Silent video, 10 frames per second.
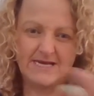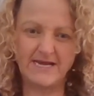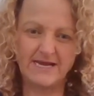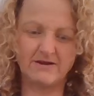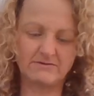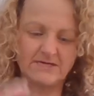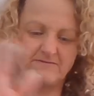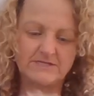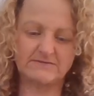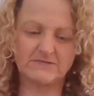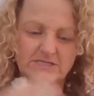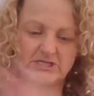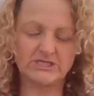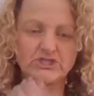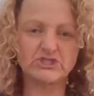and I'll give you some
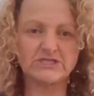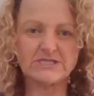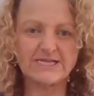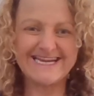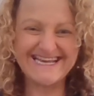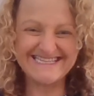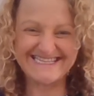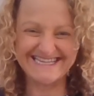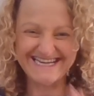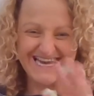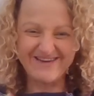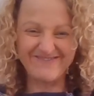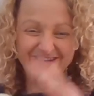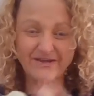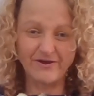suggestions in the next
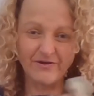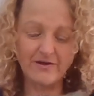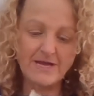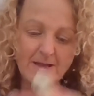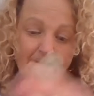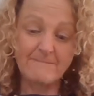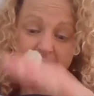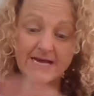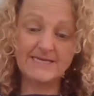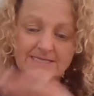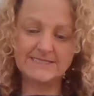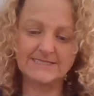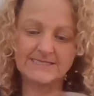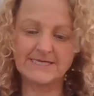video, but